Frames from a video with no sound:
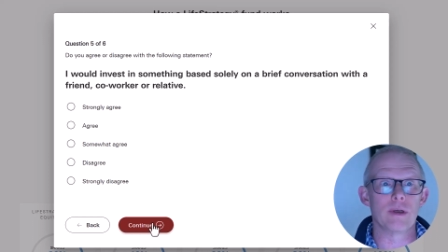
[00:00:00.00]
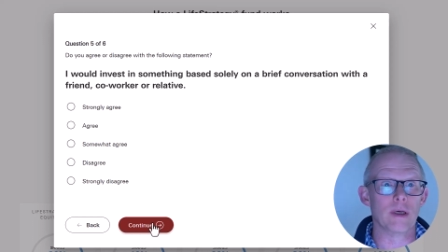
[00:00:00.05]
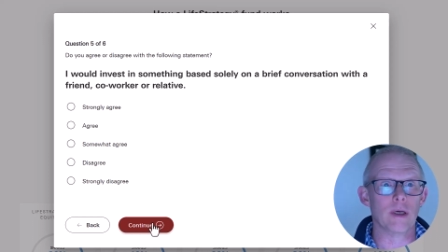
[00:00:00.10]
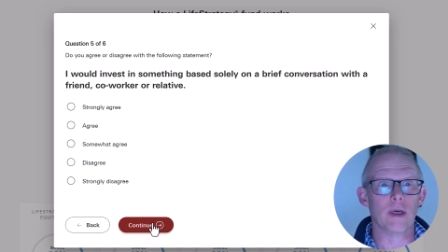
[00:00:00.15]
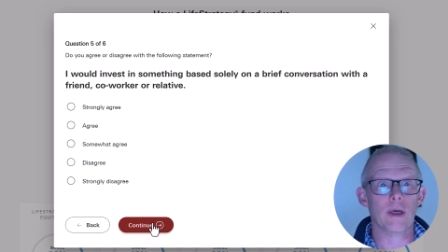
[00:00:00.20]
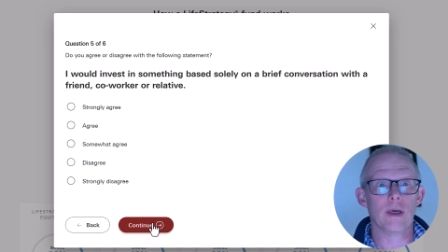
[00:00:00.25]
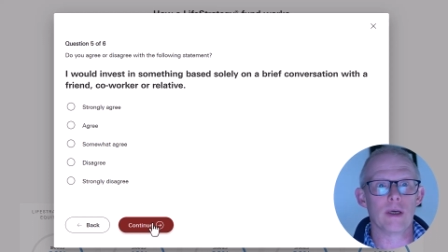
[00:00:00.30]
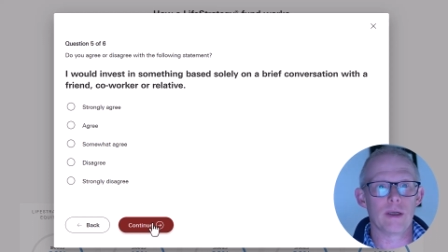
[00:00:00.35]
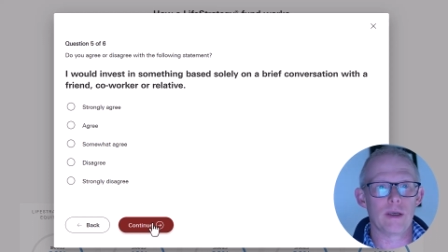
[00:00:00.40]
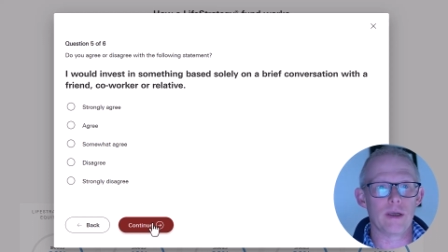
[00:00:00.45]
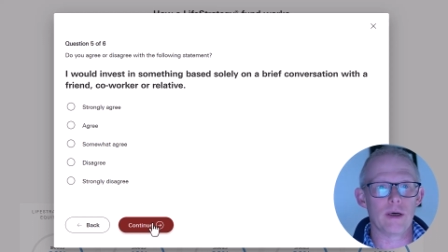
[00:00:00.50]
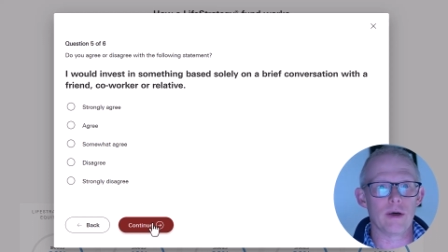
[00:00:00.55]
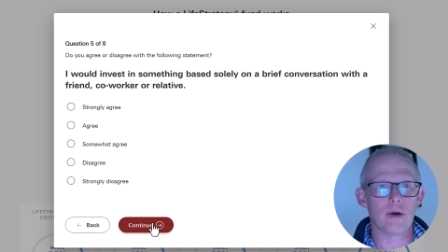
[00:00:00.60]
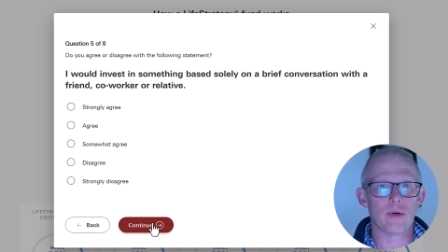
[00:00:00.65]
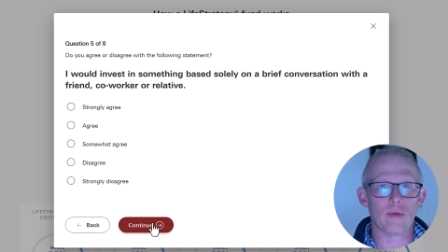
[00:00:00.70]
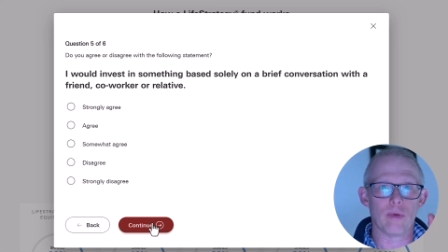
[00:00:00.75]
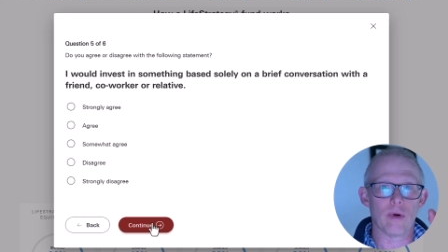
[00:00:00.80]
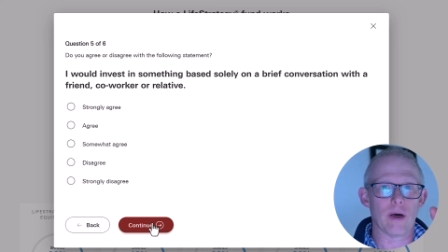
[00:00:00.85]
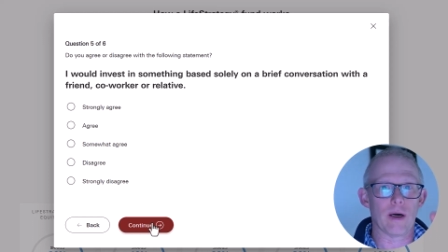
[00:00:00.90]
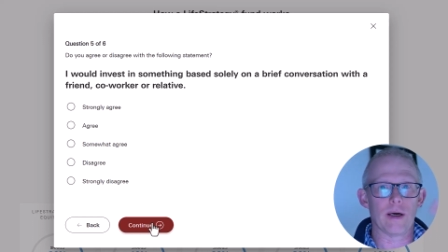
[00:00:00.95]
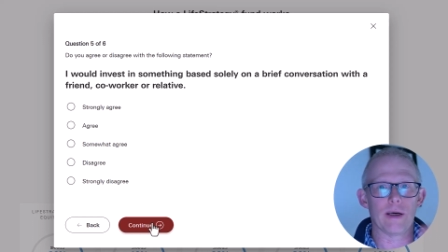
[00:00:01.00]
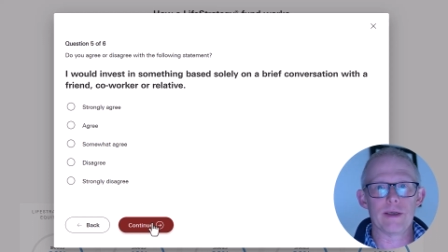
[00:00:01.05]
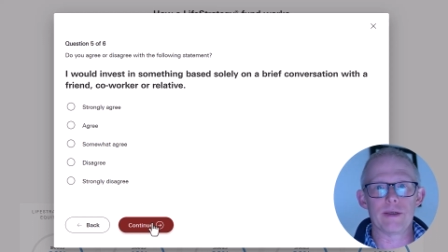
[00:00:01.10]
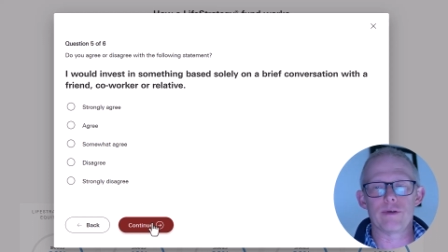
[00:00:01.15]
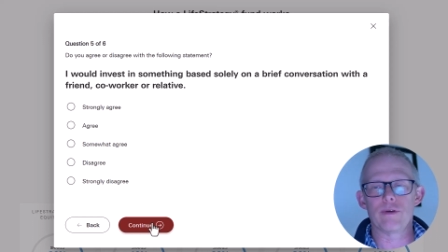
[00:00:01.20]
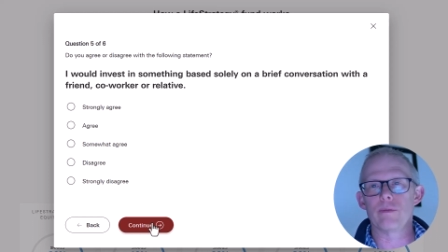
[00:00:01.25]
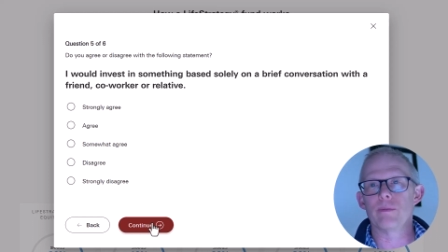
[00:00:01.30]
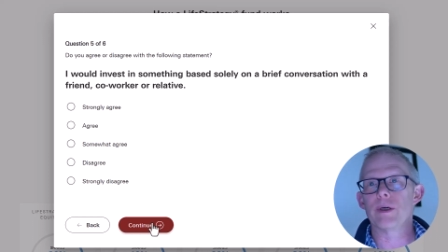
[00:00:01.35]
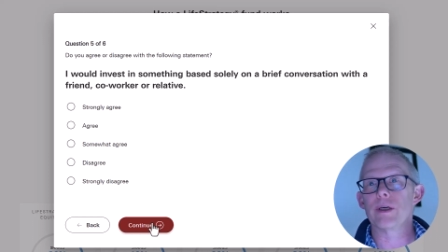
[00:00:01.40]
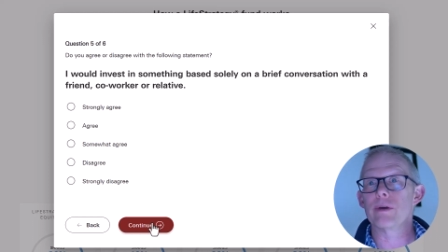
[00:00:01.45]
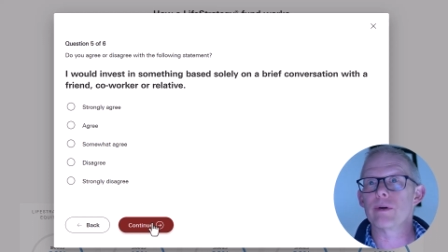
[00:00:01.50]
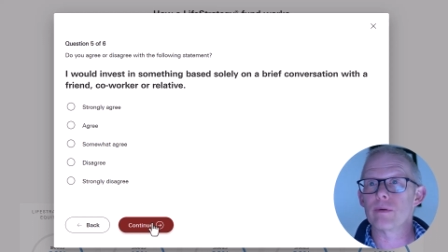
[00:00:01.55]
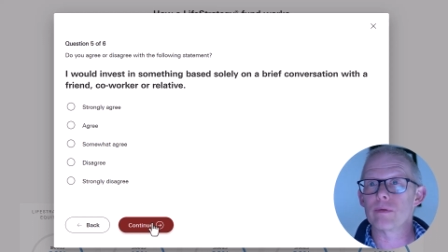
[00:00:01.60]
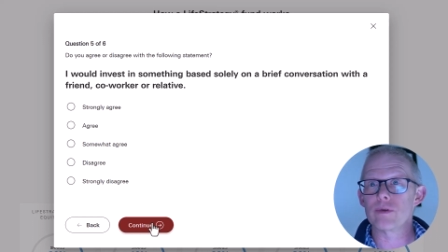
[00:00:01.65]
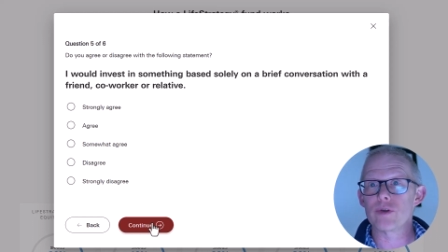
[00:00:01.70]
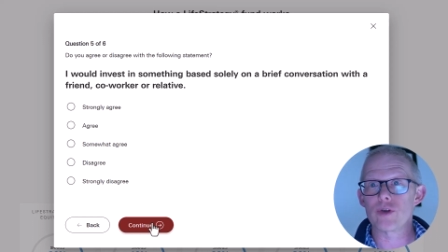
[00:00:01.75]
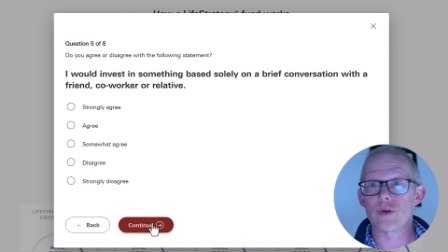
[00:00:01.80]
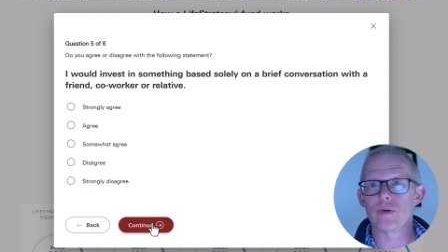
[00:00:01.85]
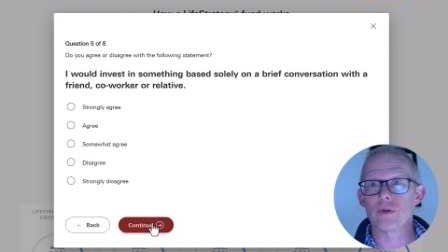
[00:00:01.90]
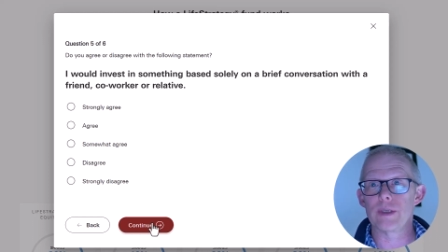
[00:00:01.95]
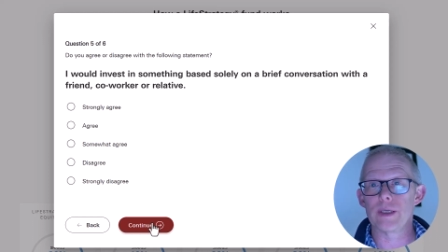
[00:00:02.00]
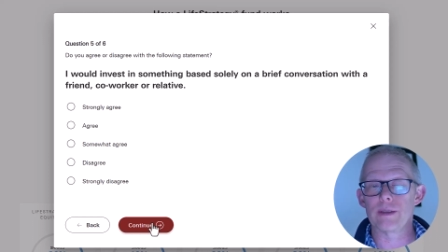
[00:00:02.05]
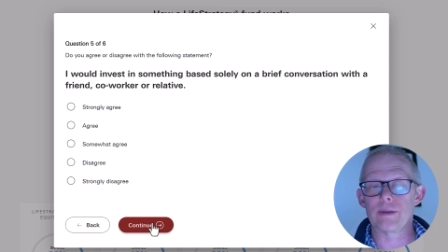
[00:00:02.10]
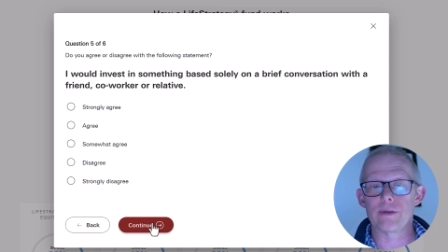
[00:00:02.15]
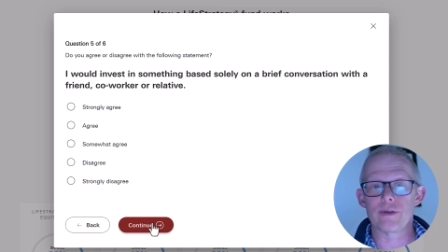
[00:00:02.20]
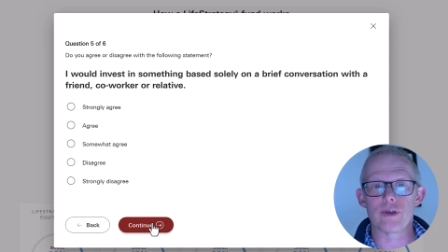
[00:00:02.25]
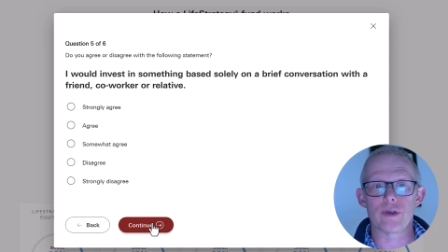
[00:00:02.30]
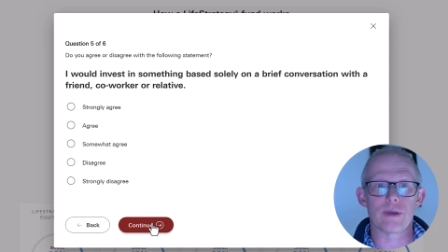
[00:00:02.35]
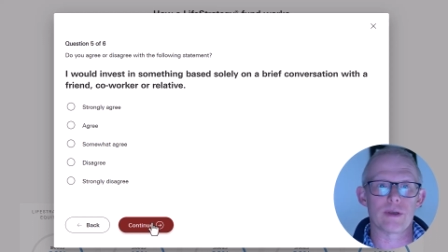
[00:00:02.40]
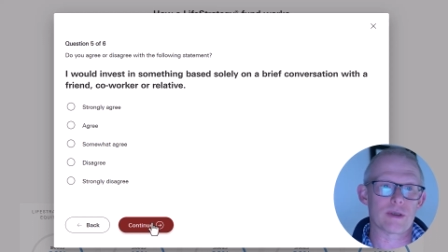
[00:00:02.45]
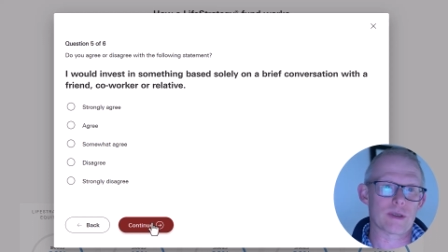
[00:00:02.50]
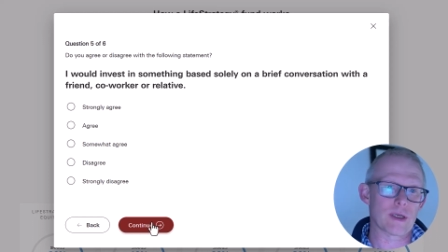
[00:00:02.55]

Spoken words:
No, I do my own due diligence,